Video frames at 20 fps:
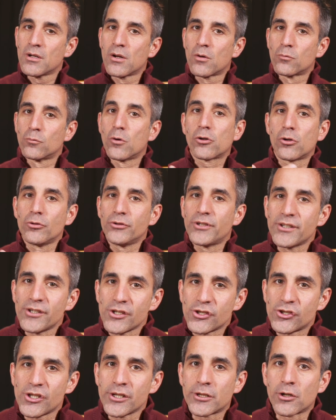
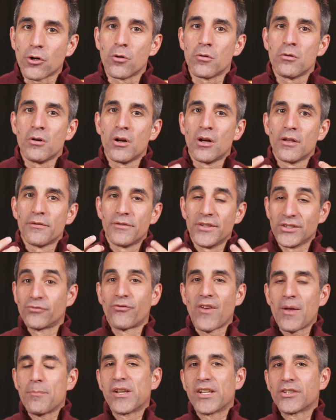Rokudenashiko, this
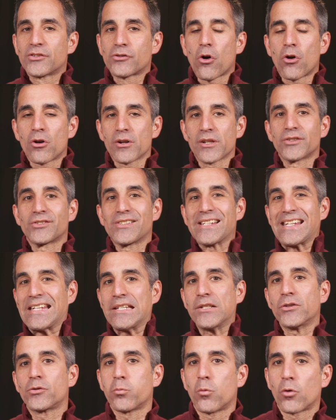feminist artist,
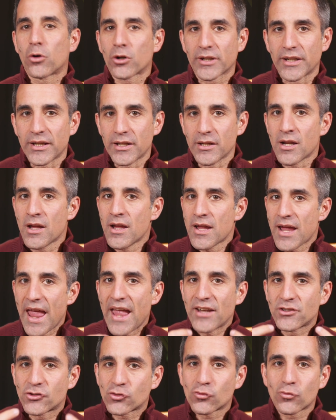is working
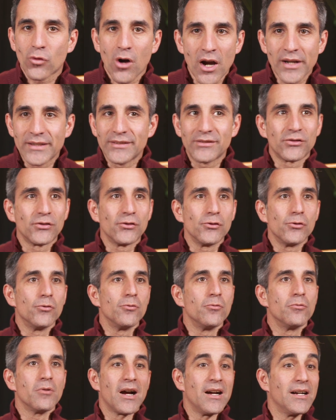and trying
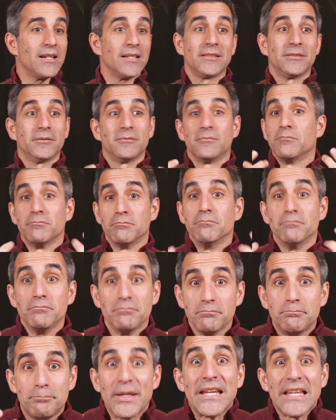to
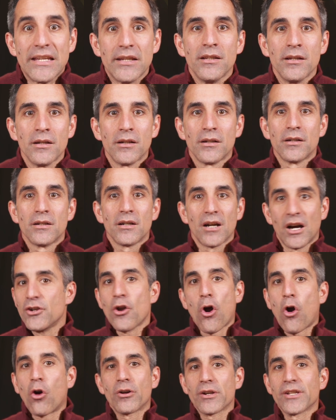be an
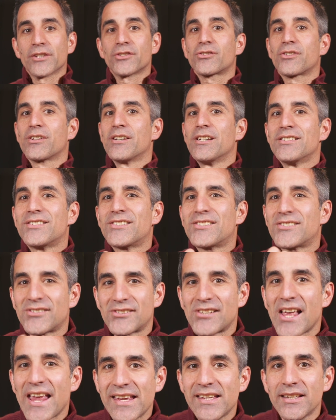artist
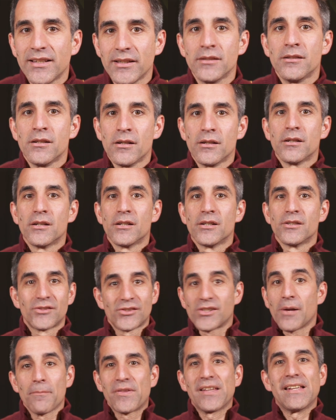saying
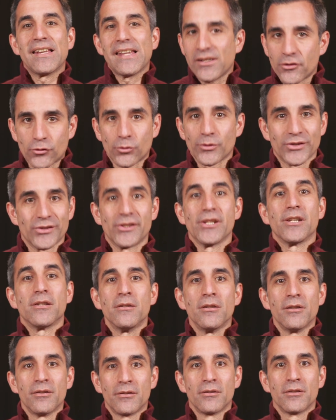something interesting
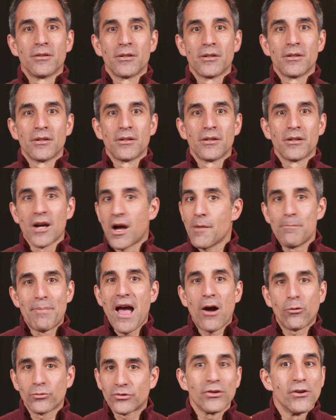
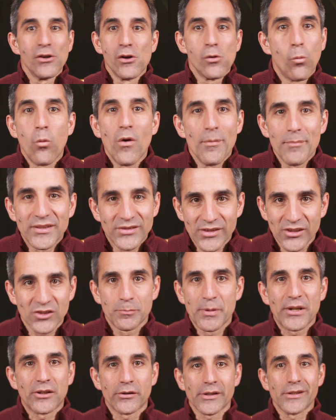about women's
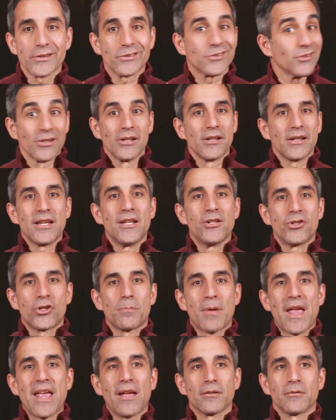experience in
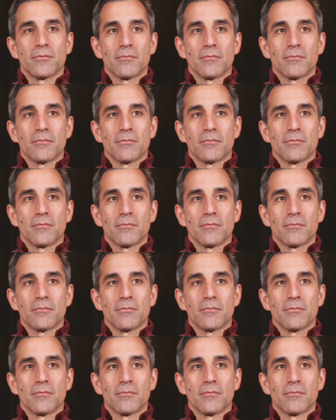Japan.